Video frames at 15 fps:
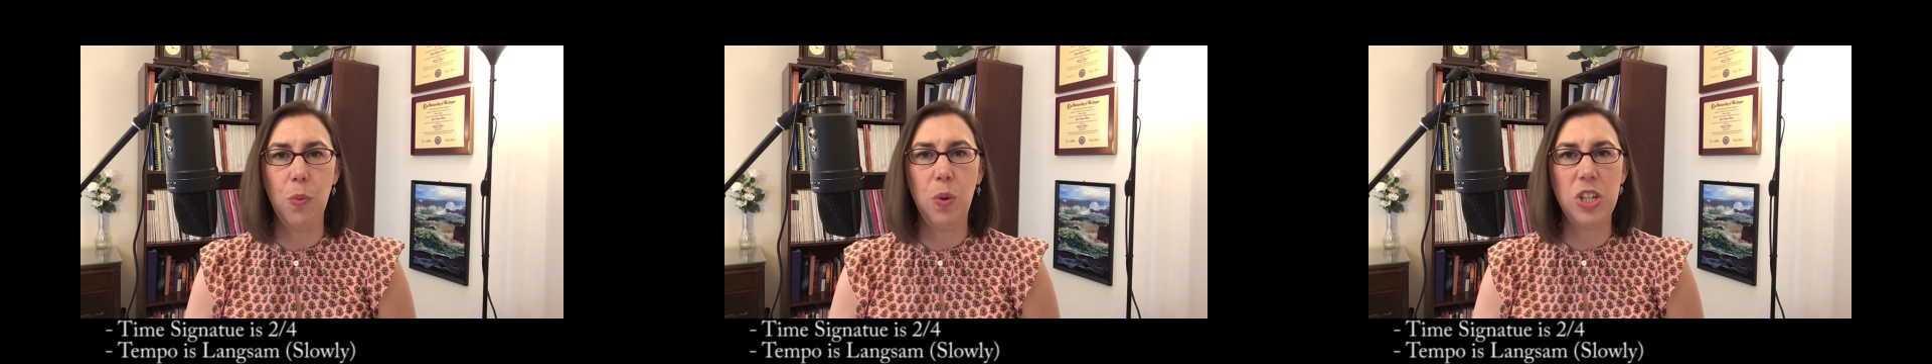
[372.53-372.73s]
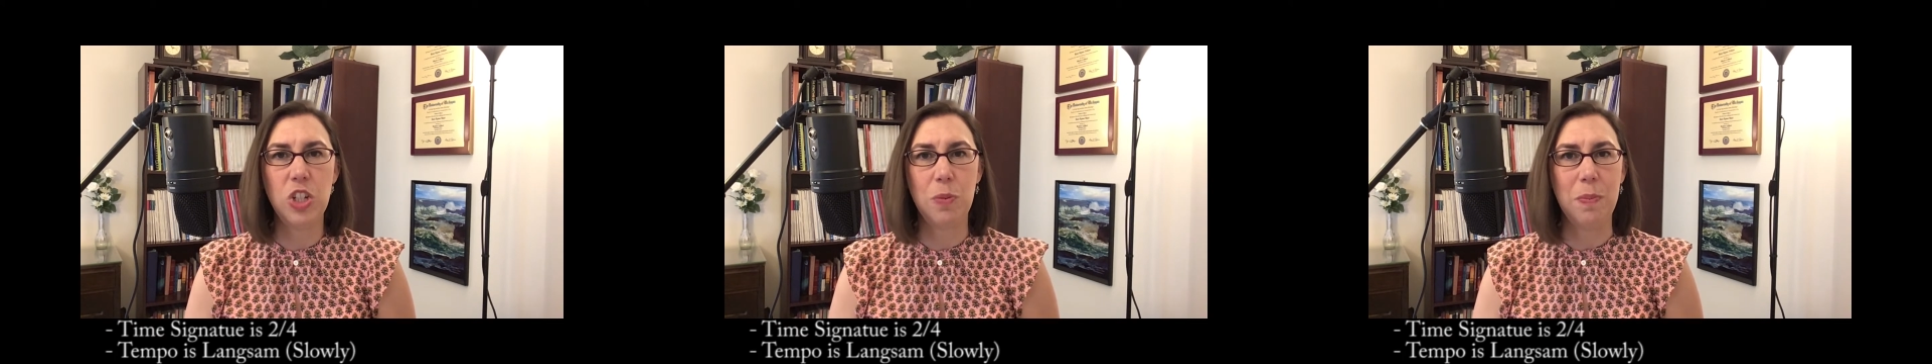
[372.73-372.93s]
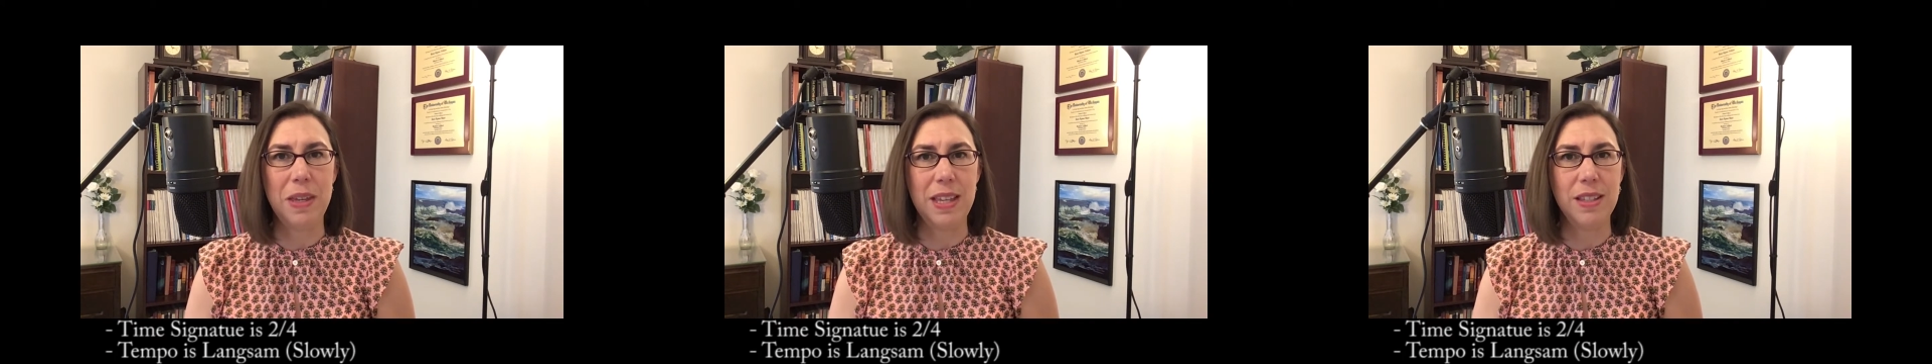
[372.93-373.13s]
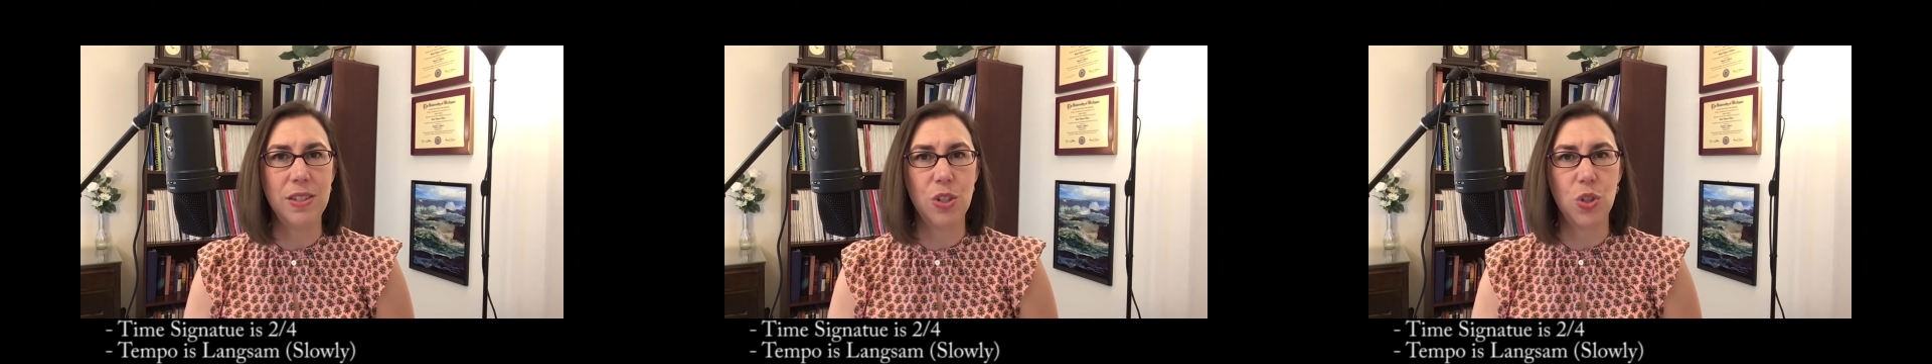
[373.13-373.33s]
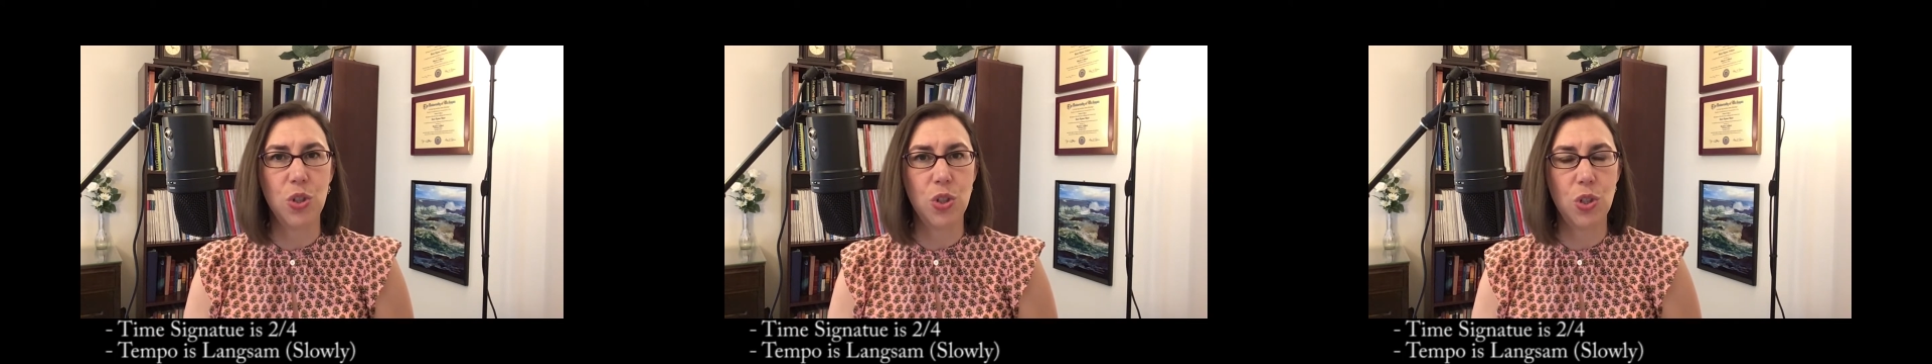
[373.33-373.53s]
which means
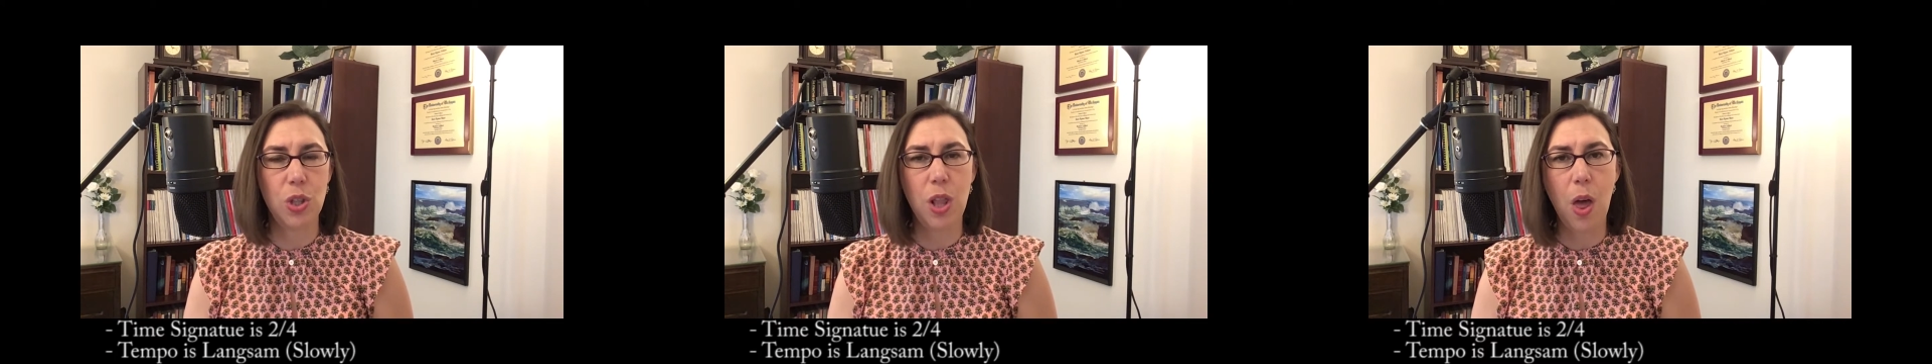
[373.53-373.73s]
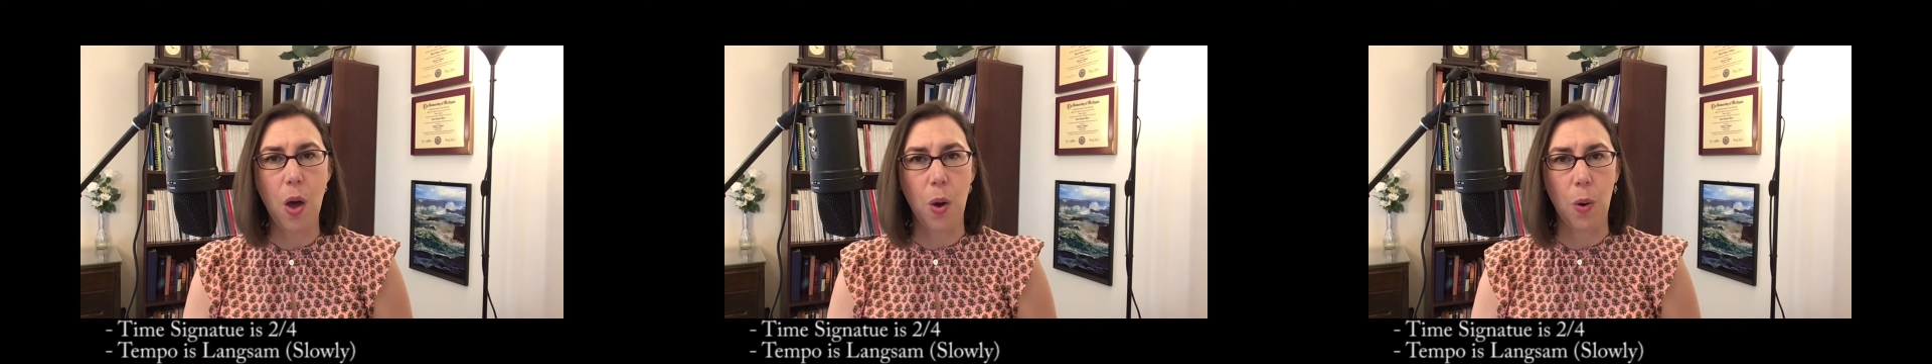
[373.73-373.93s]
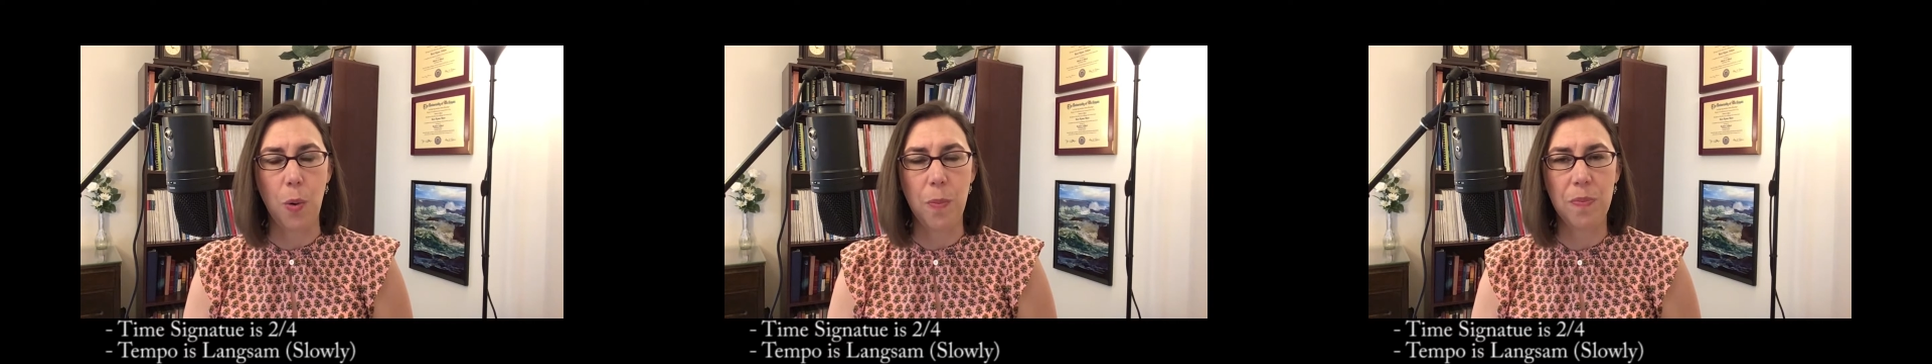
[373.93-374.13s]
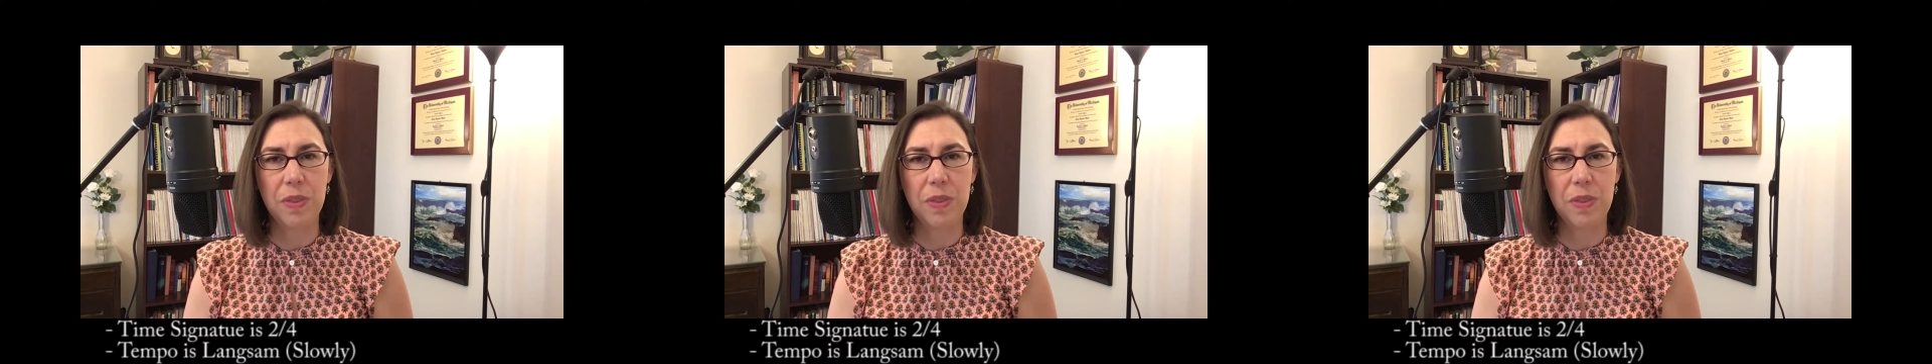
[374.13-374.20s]
slow.